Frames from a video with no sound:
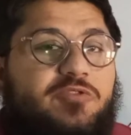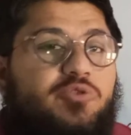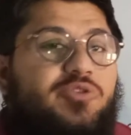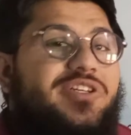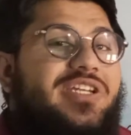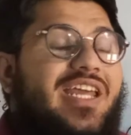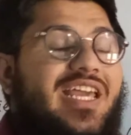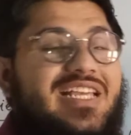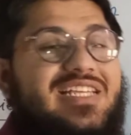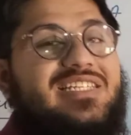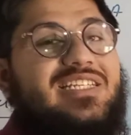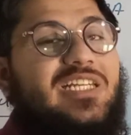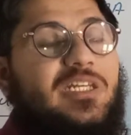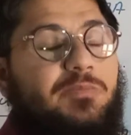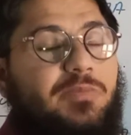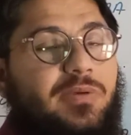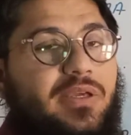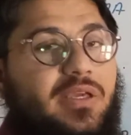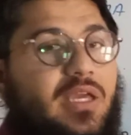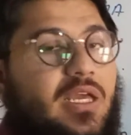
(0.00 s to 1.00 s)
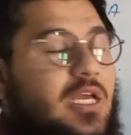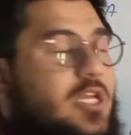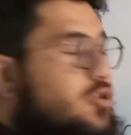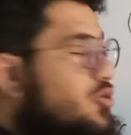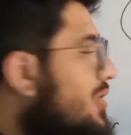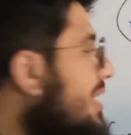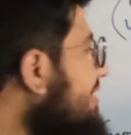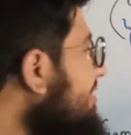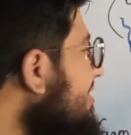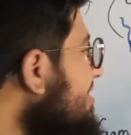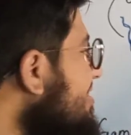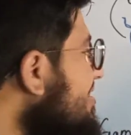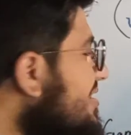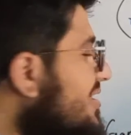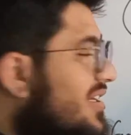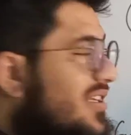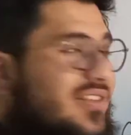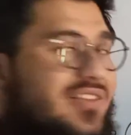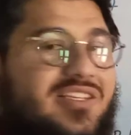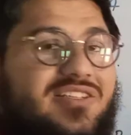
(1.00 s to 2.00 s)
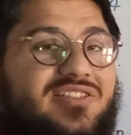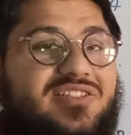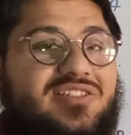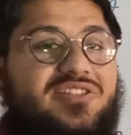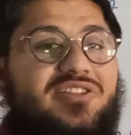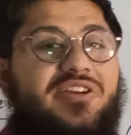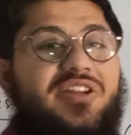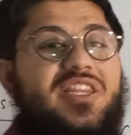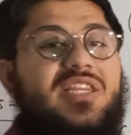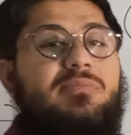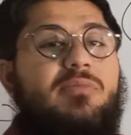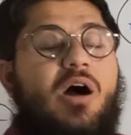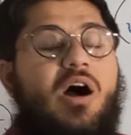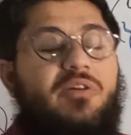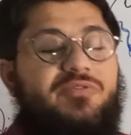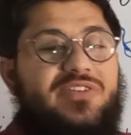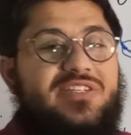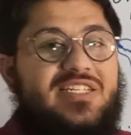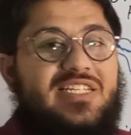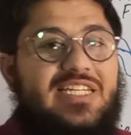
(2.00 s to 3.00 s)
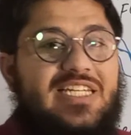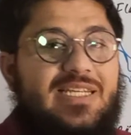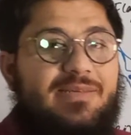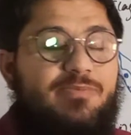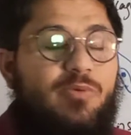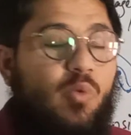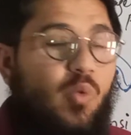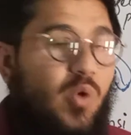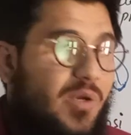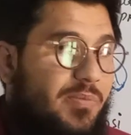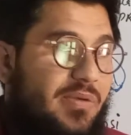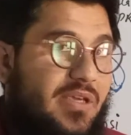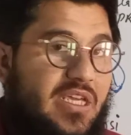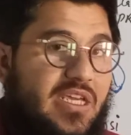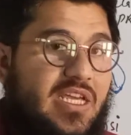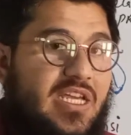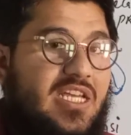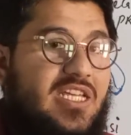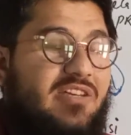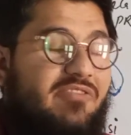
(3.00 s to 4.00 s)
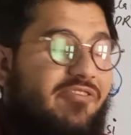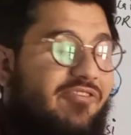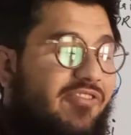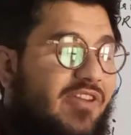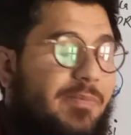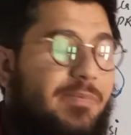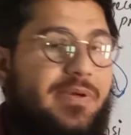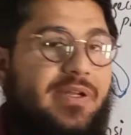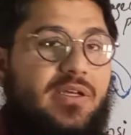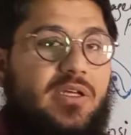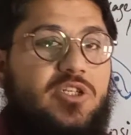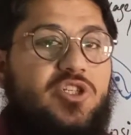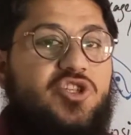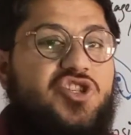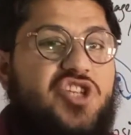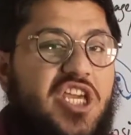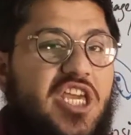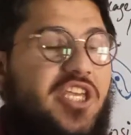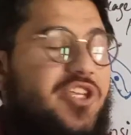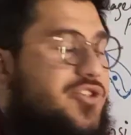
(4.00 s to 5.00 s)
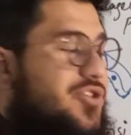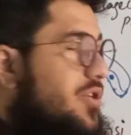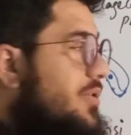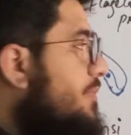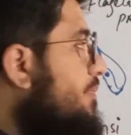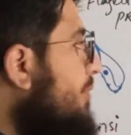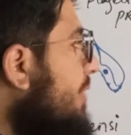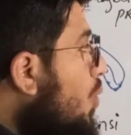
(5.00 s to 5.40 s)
to day sleeping. So like this, the rhythm of sleep will be flipped, changed.